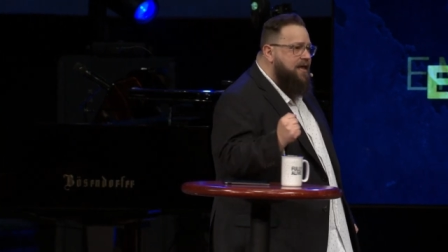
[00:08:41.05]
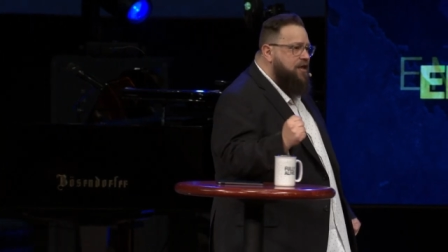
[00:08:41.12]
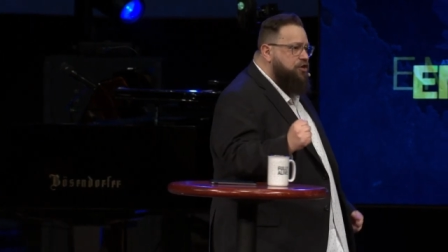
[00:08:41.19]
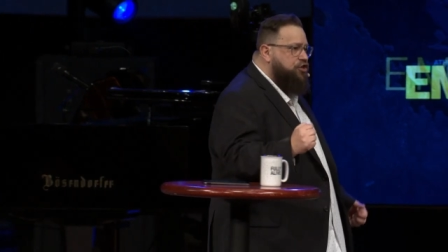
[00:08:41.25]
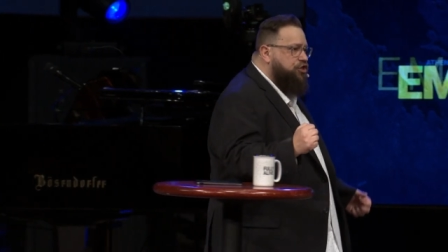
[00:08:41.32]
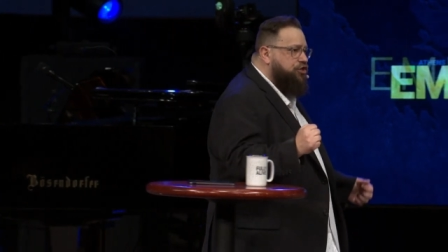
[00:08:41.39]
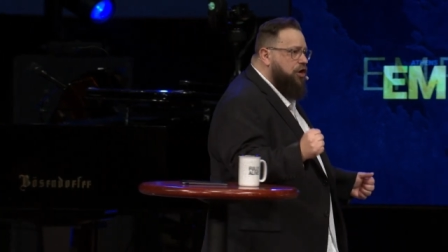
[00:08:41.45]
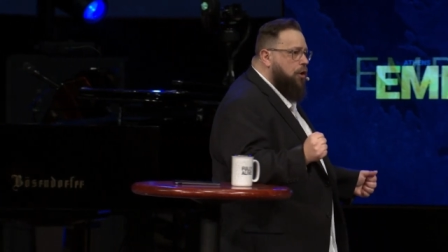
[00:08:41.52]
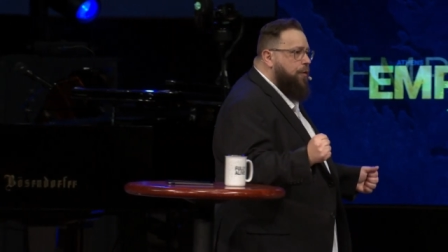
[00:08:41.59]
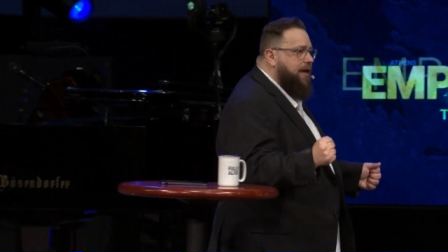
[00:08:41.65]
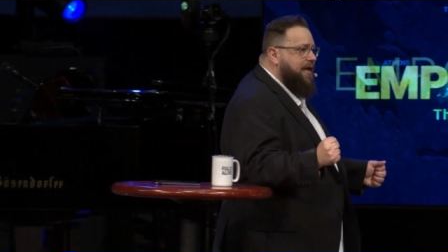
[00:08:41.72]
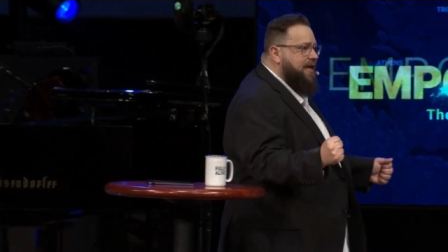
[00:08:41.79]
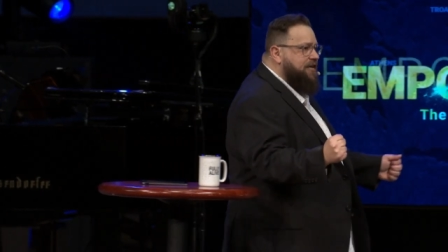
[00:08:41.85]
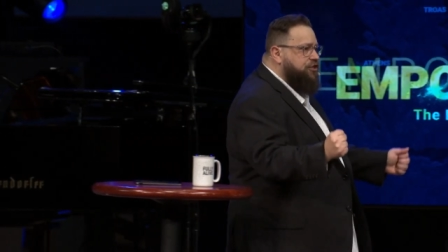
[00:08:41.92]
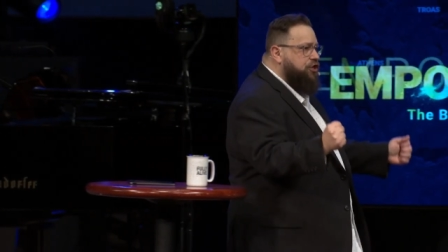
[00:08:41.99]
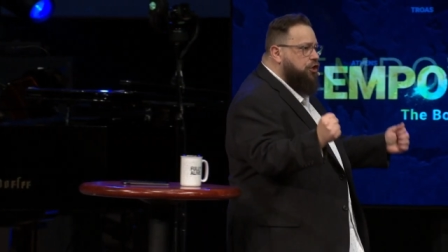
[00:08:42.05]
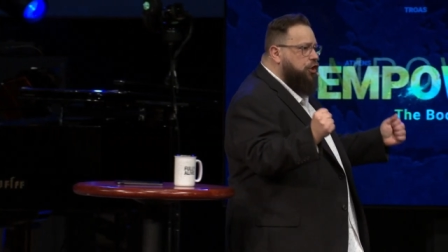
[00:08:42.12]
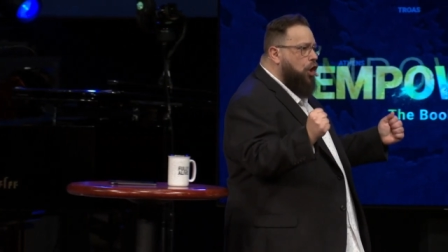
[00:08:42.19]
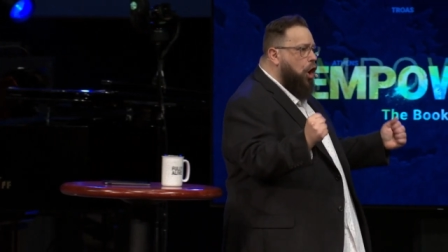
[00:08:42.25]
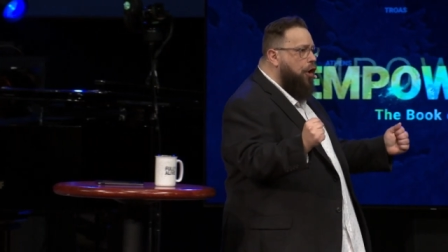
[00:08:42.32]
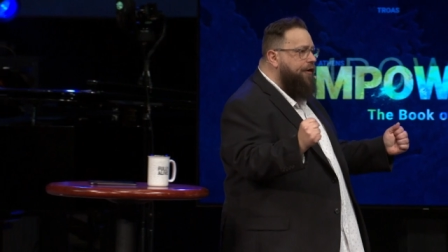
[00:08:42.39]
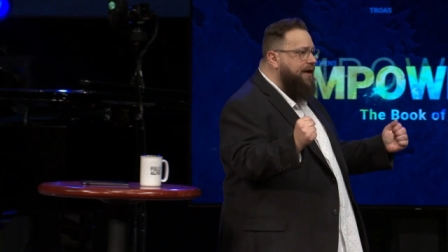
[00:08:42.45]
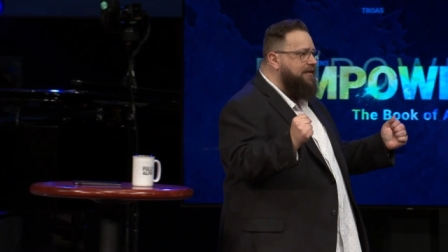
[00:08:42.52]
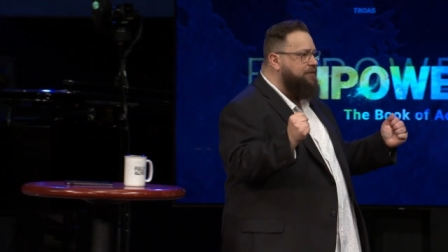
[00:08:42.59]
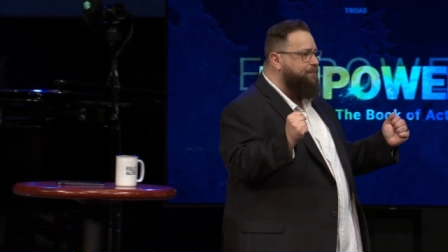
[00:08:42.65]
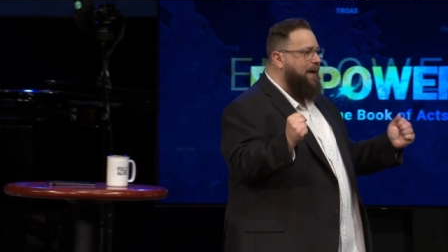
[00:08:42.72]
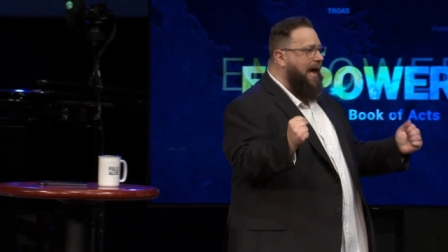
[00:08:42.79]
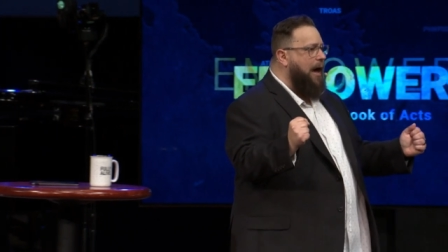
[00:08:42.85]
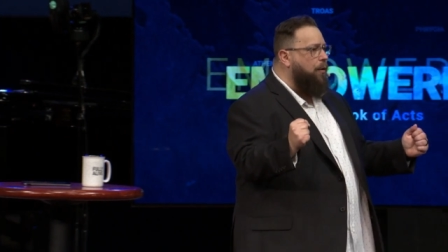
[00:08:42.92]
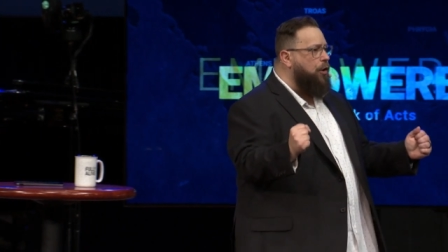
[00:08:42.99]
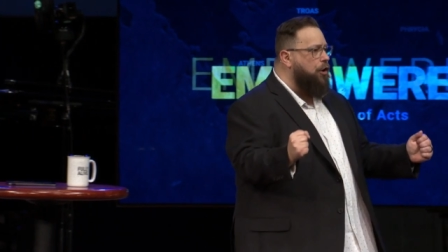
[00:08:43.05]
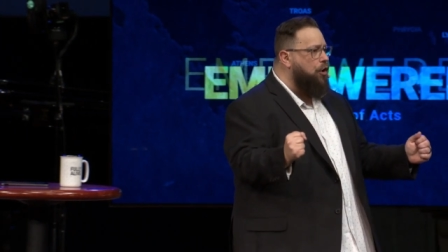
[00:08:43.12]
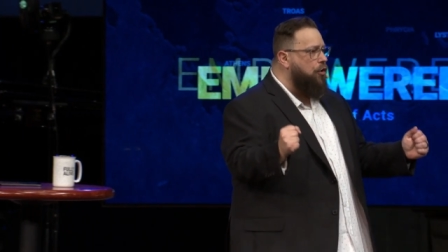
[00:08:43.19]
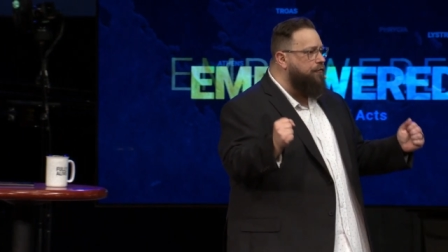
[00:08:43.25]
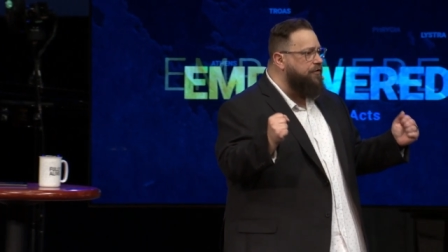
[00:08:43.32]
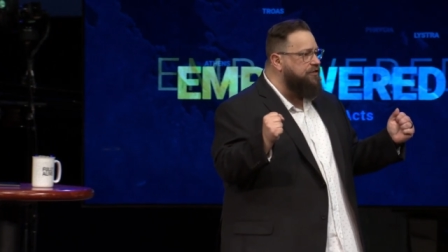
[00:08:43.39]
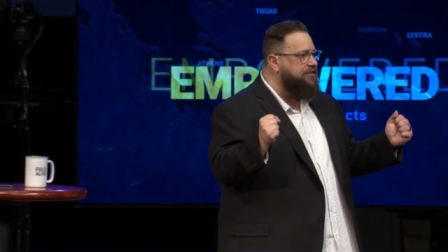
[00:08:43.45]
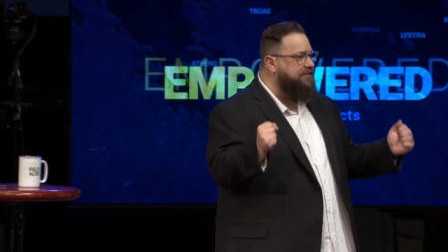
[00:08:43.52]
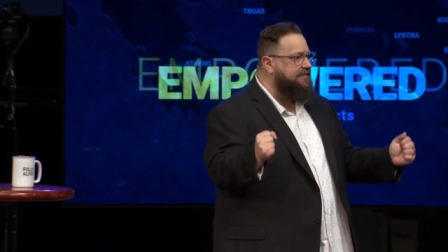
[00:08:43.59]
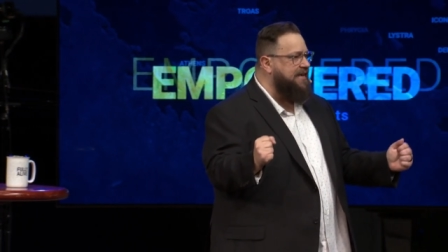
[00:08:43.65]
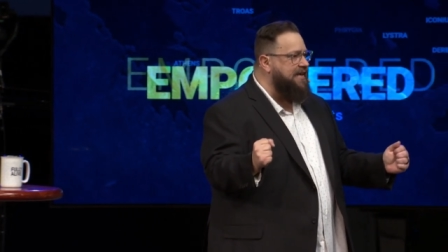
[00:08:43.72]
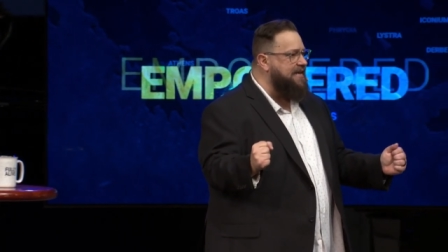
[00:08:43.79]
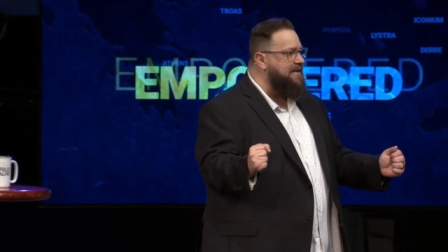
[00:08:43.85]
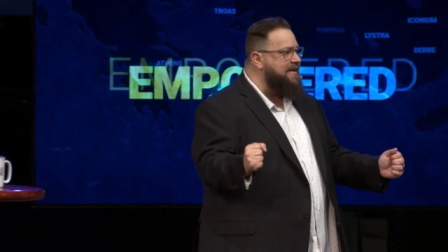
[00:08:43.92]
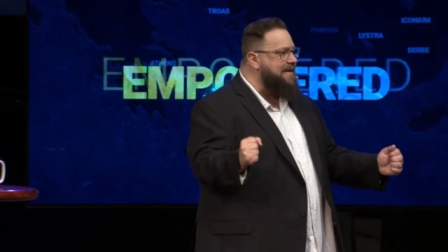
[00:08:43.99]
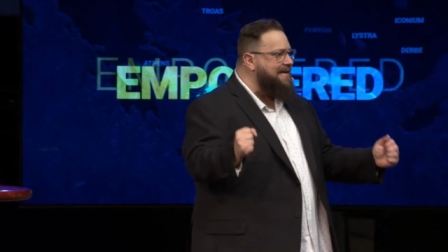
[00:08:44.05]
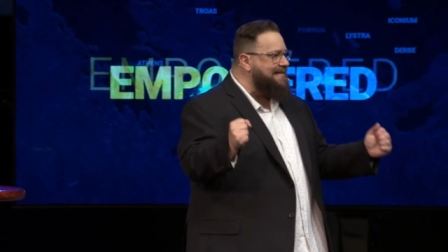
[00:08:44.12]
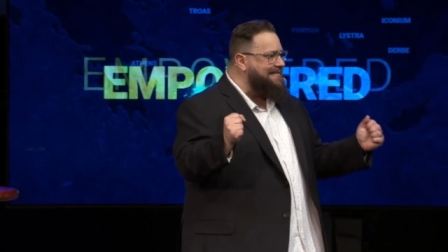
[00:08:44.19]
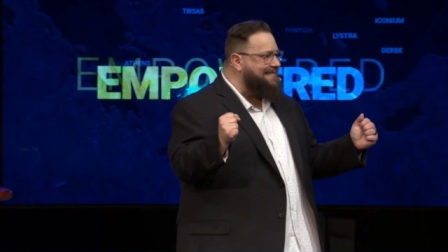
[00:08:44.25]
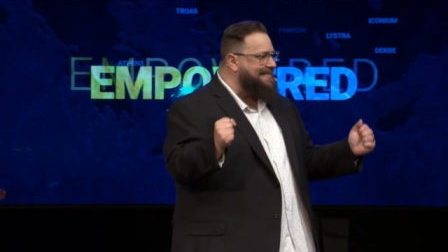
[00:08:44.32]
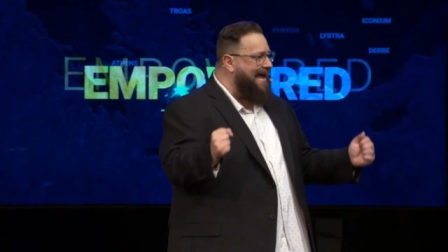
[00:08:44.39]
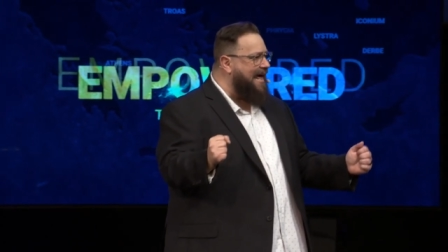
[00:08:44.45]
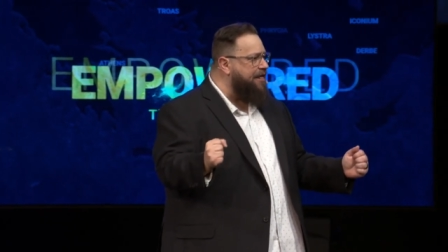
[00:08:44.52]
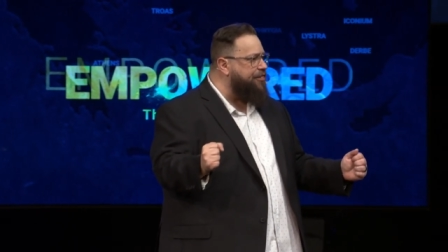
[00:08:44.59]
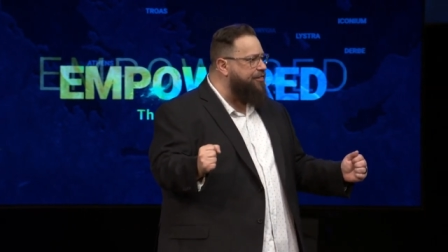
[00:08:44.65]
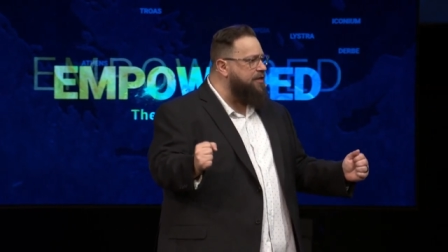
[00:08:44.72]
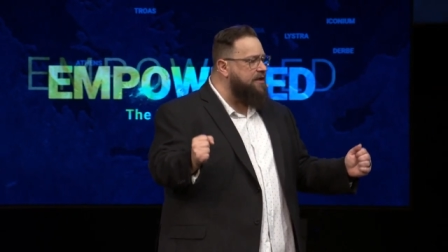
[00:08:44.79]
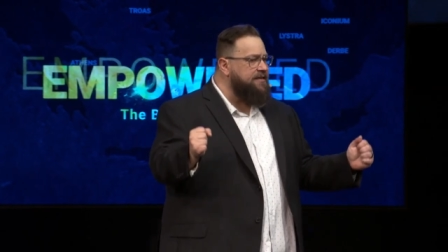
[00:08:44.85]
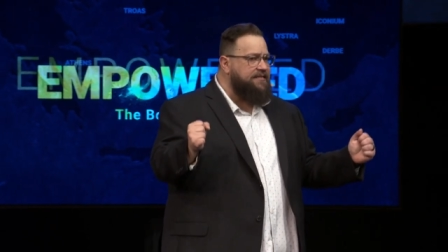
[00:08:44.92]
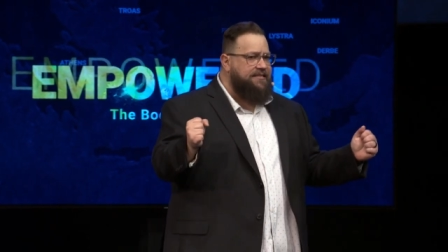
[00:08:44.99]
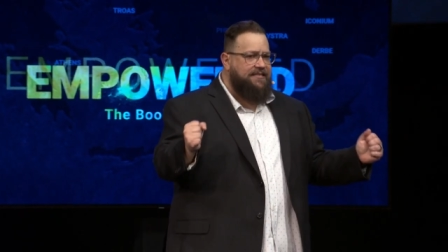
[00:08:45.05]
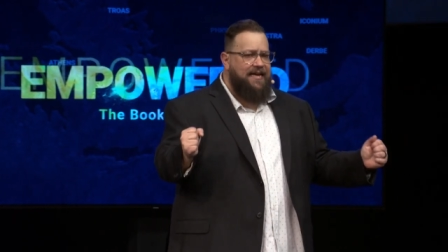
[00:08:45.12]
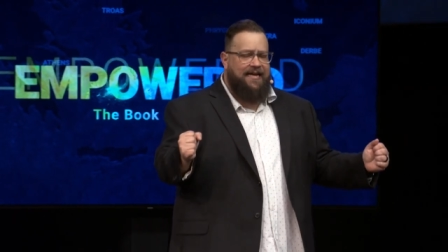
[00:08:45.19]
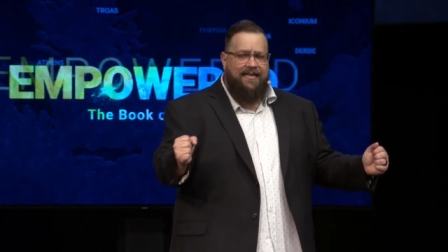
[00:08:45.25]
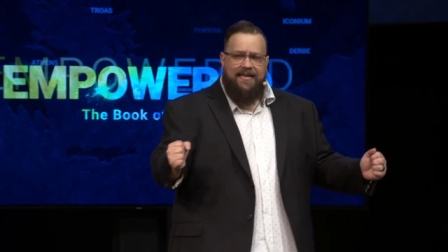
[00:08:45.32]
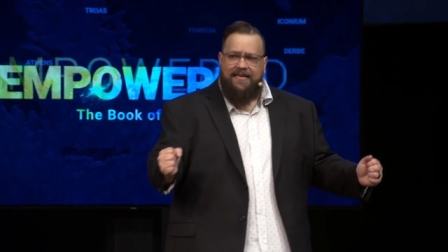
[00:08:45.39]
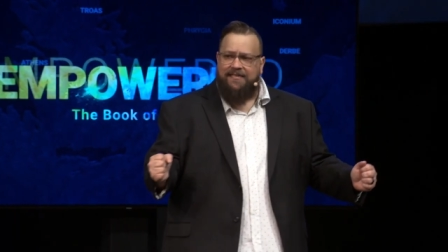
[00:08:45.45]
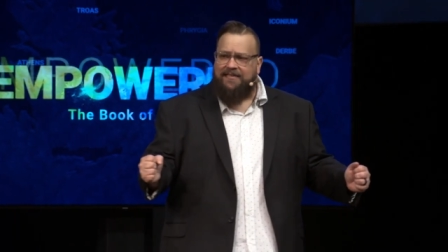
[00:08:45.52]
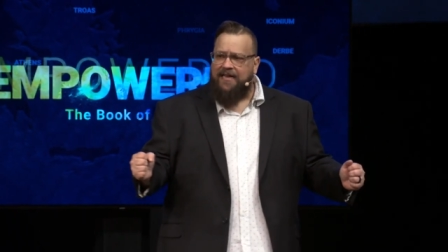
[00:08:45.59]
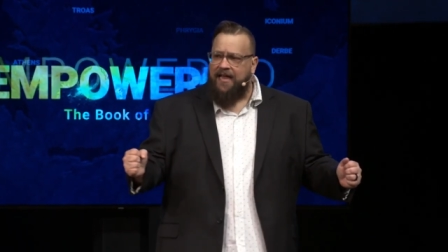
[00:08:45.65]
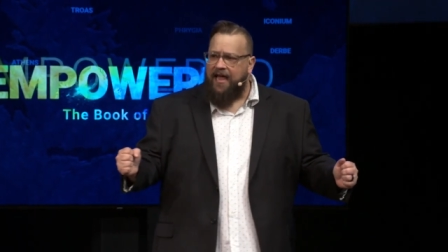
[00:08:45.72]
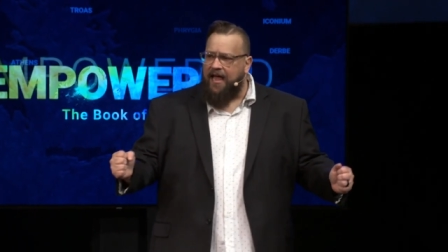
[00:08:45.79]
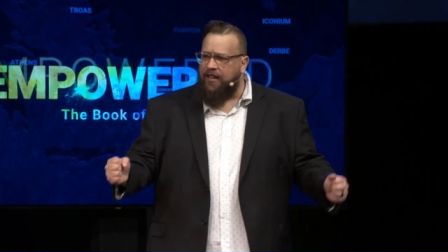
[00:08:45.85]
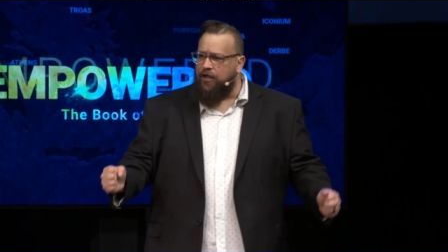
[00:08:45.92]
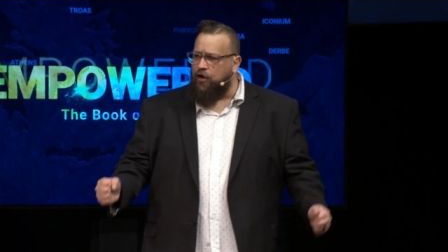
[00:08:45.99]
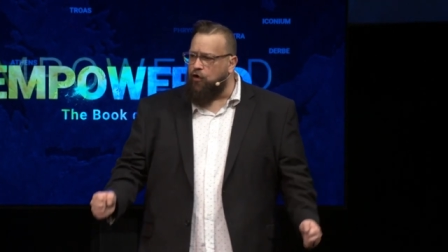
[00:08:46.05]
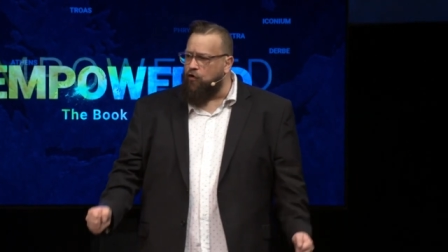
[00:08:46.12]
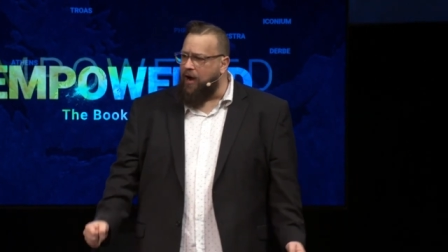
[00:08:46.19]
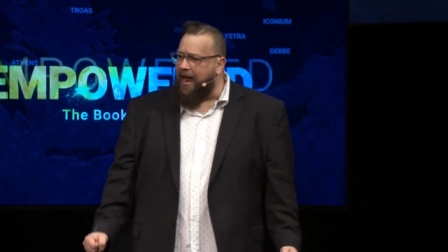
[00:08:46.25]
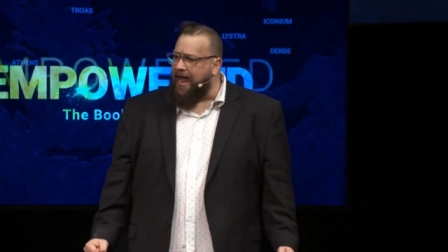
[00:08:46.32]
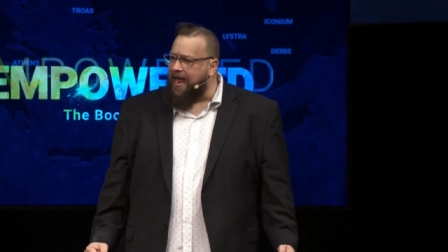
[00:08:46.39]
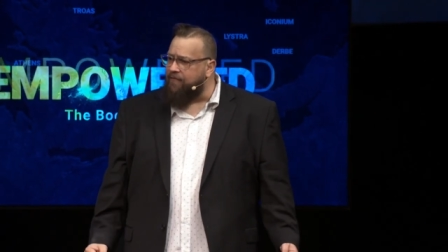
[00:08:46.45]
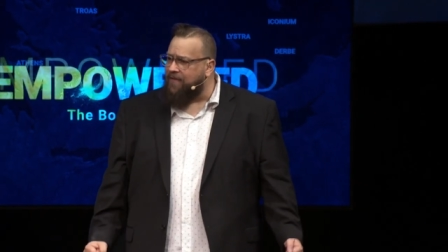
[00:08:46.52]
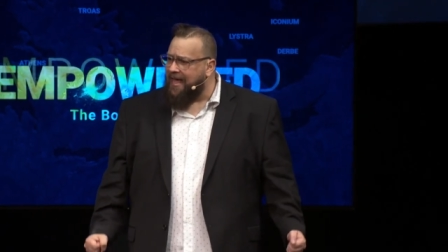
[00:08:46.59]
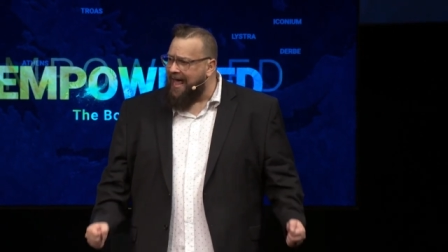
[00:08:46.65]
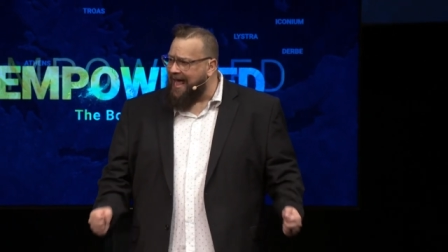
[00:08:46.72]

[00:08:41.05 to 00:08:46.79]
showing his glorious power over sin, death, sickness, and the grave.